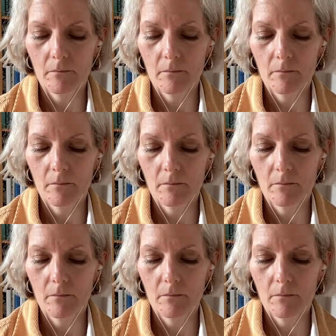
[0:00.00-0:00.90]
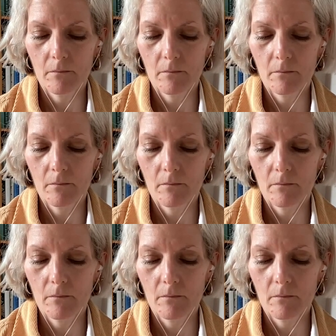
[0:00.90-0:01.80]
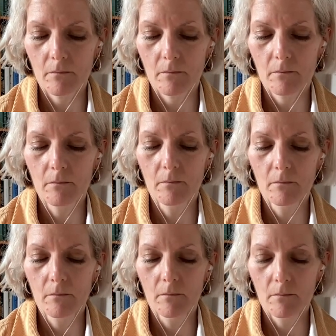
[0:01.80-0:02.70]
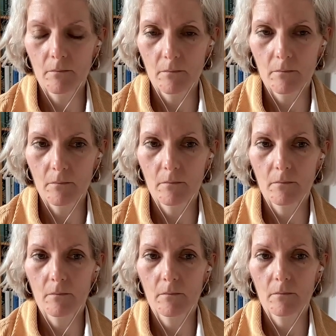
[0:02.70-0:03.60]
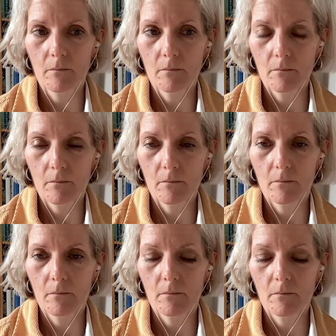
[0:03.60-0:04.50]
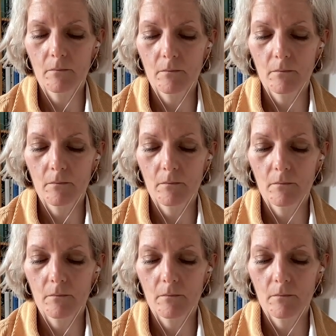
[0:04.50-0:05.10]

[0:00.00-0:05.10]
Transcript: (silent)